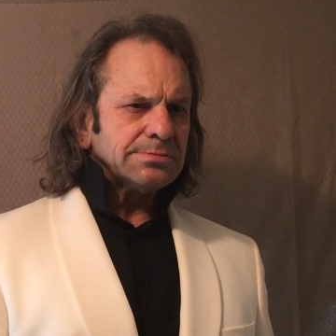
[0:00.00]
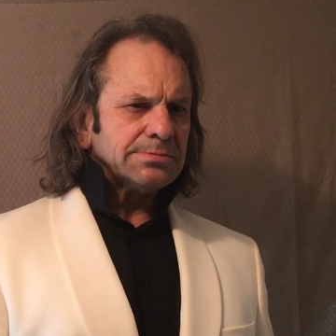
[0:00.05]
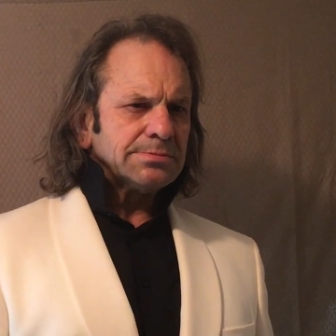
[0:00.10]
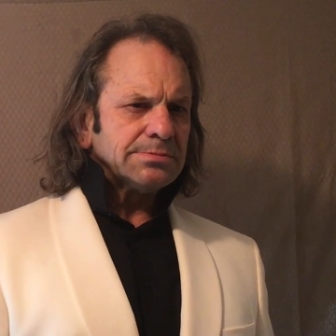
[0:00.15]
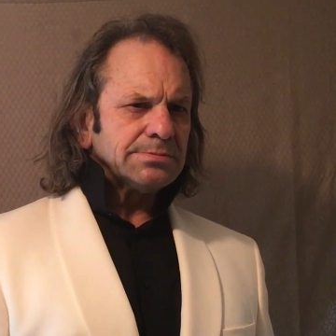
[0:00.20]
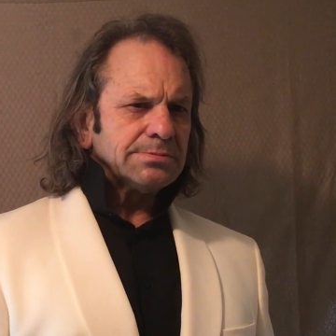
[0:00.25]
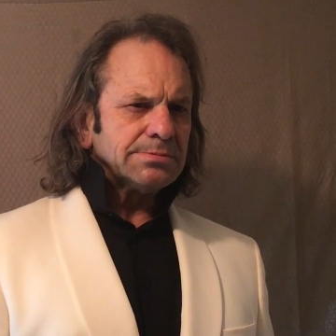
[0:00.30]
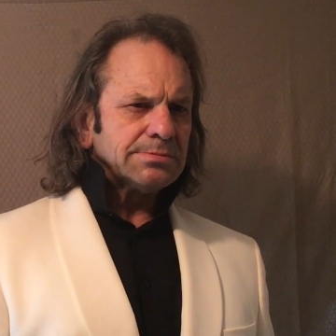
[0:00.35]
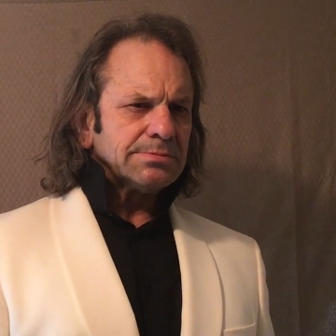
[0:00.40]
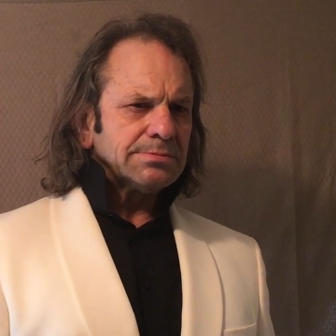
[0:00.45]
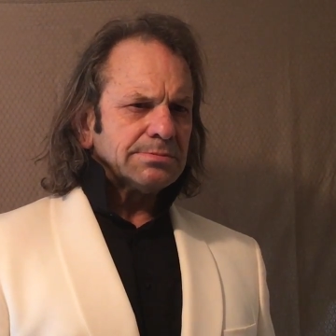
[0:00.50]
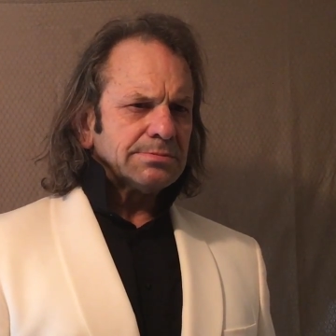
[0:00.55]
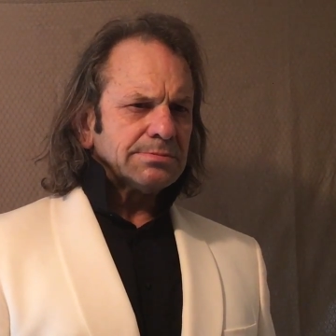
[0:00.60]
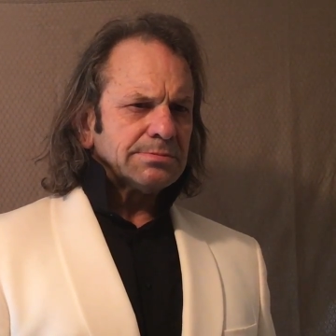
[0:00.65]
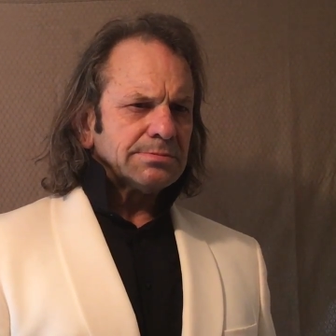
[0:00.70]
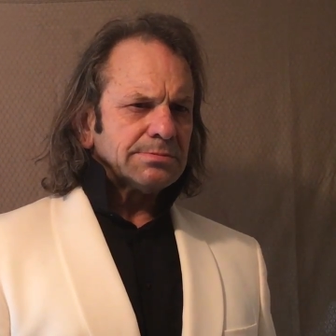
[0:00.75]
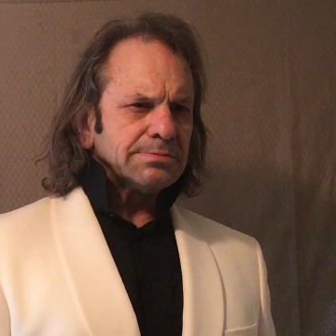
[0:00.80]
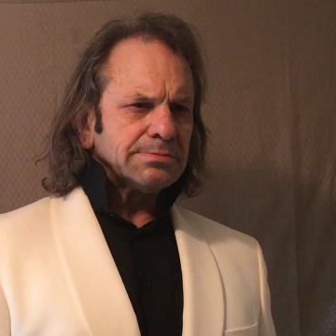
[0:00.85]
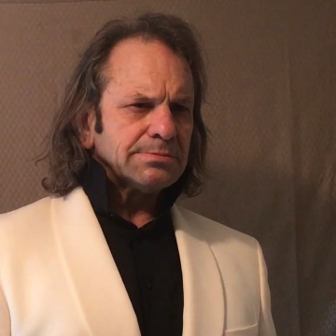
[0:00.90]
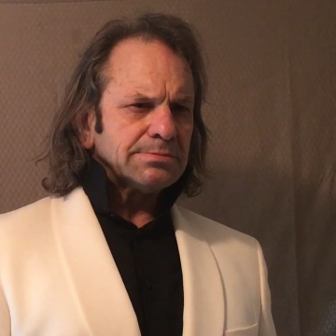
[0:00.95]
I mean, you've got
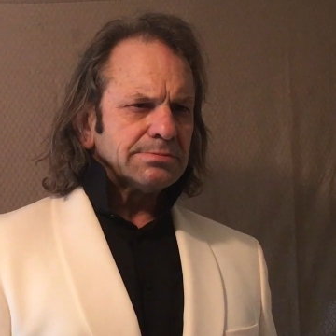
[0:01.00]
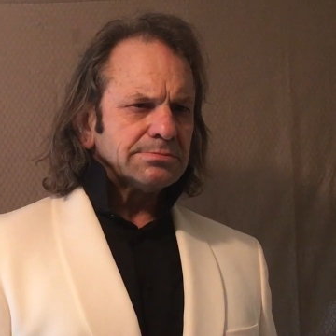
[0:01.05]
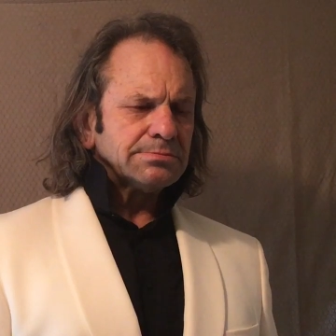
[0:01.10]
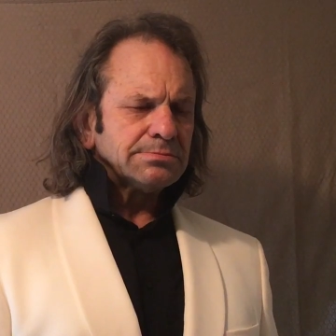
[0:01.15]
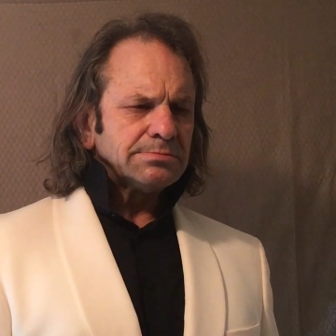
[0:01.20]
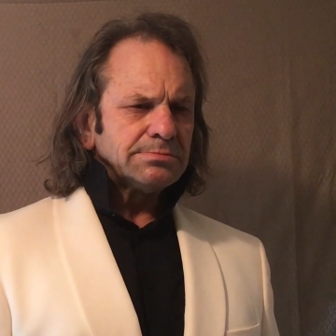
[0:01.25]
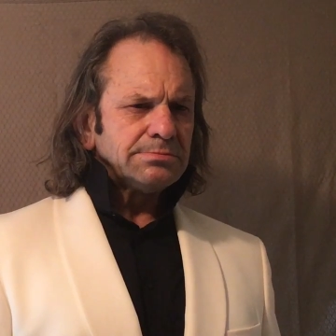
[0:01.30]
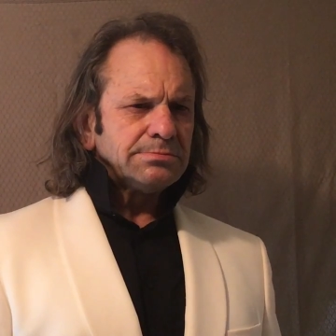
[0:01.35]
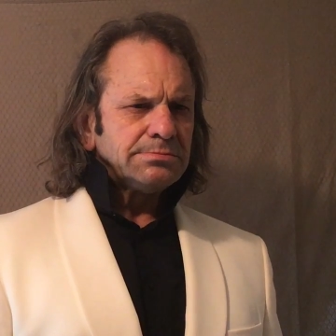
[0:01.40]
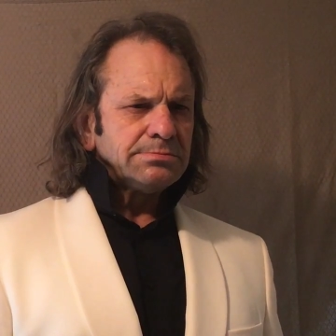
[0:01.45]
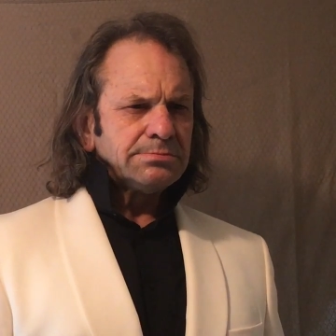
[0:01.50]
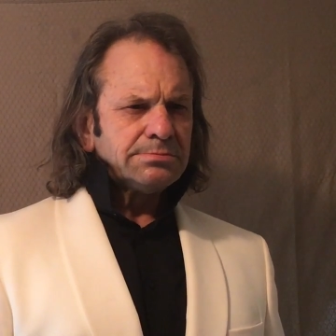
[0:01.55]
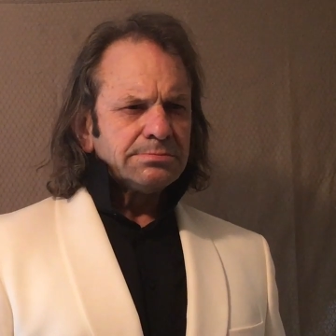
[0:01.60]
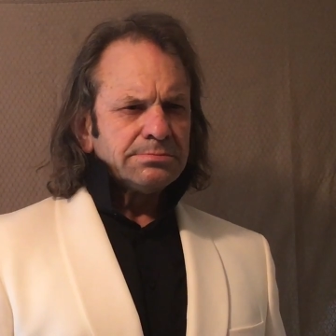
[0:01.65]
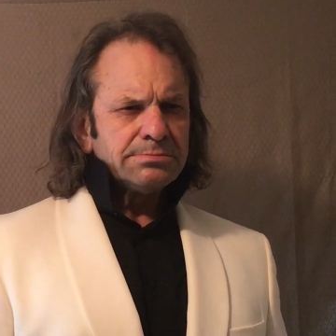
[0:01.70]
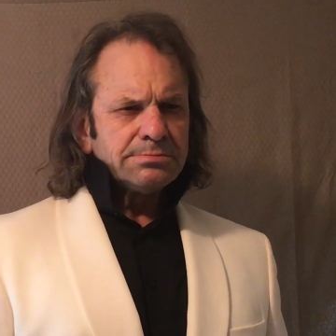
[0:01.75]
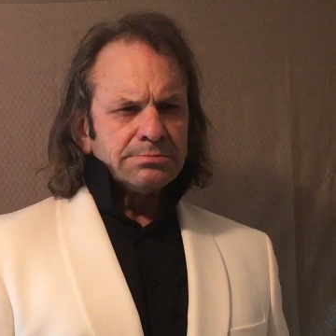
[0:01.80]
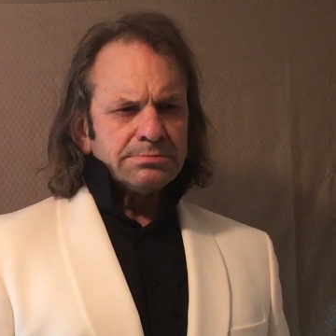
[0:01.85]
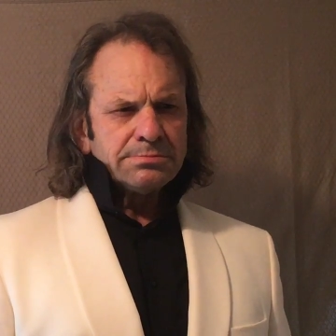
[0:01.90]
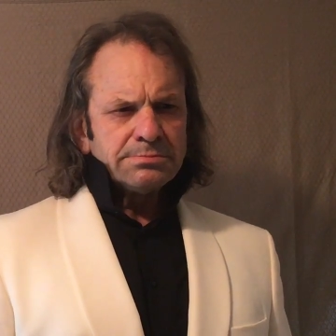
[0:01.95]
time to be here fucking with
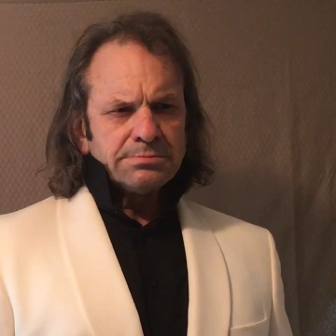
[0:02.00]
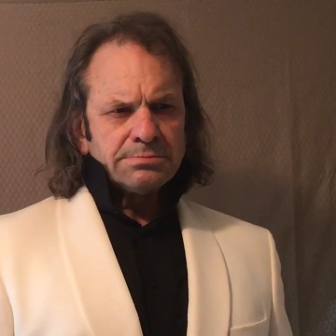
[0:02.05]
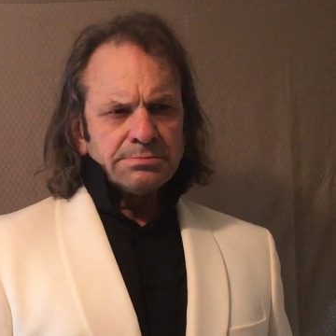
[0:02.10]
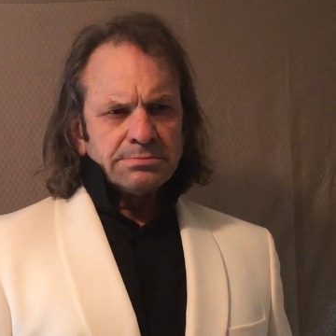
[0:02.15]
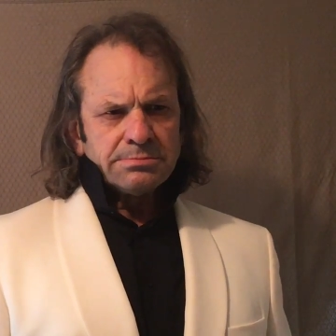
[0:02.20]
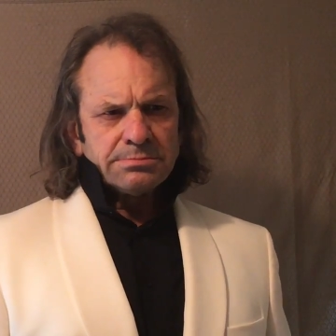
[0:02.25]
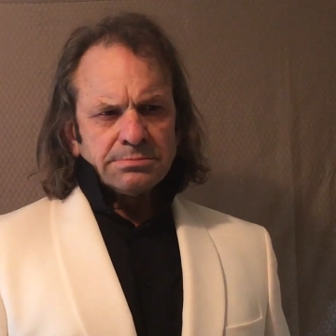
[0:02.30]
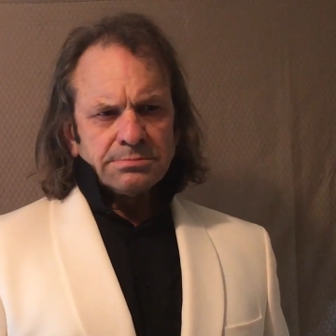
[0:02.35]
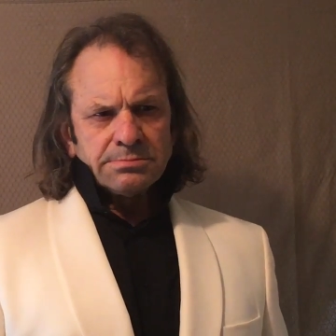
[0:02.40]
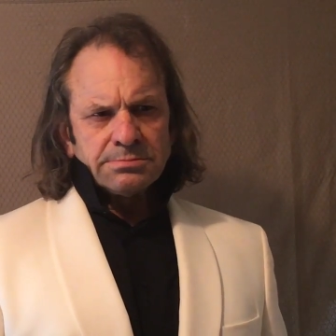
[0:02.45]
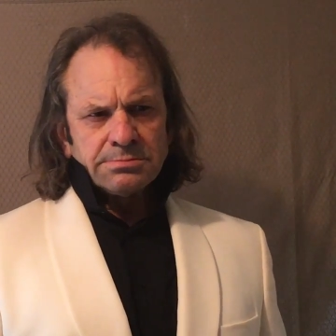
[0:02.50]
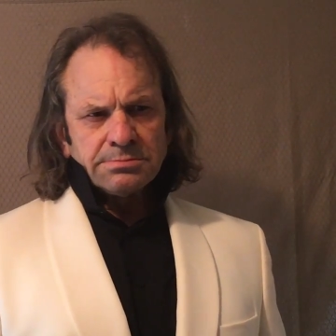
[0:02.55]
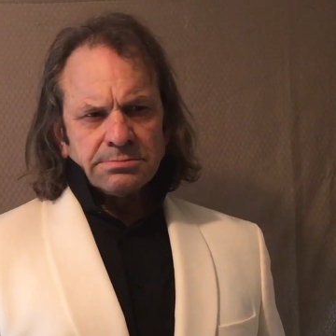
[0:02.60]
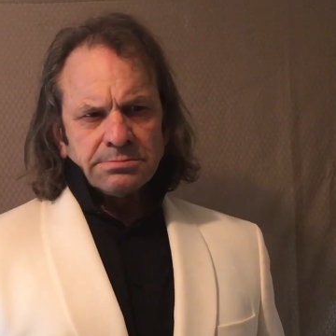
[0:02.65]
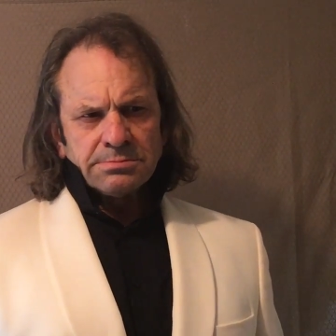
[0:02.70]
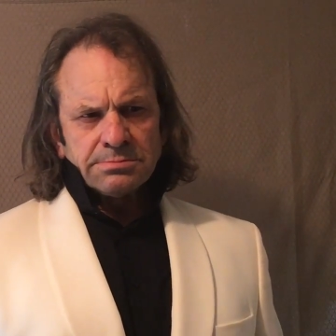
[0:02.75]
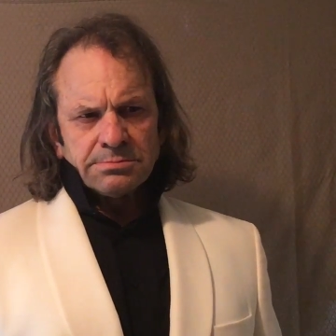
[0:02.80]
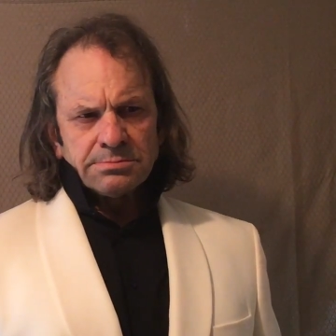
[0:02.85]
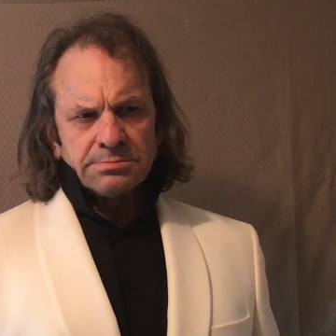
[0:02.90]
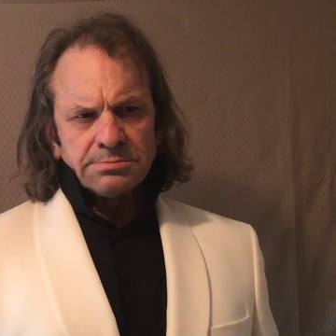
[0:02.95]
me, so I
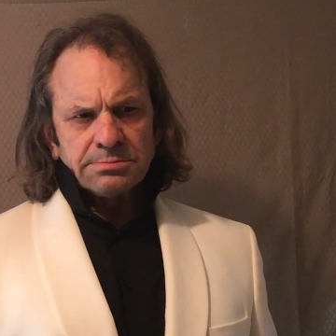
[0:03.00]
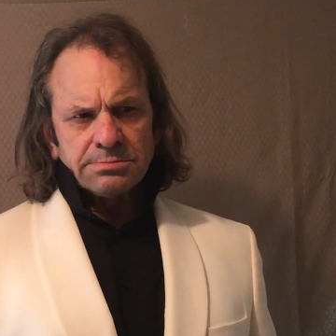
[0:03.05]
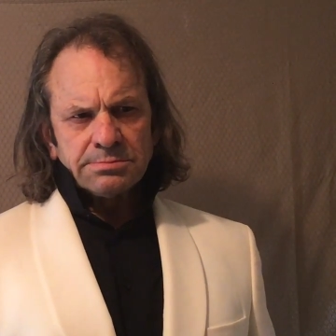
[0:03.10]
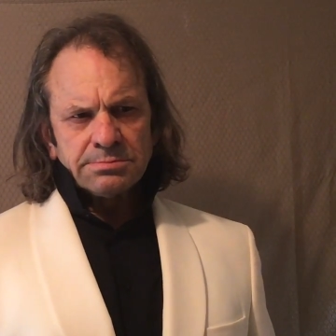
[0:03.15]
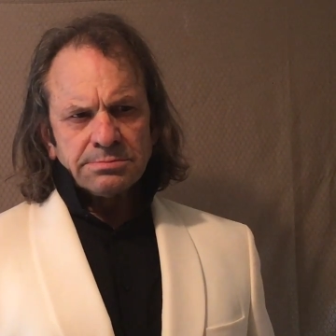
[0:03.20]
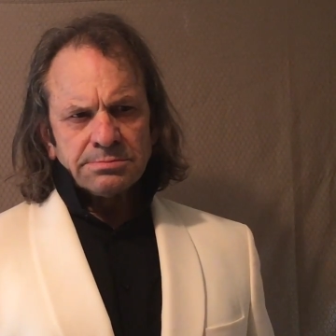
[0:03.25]
don't know.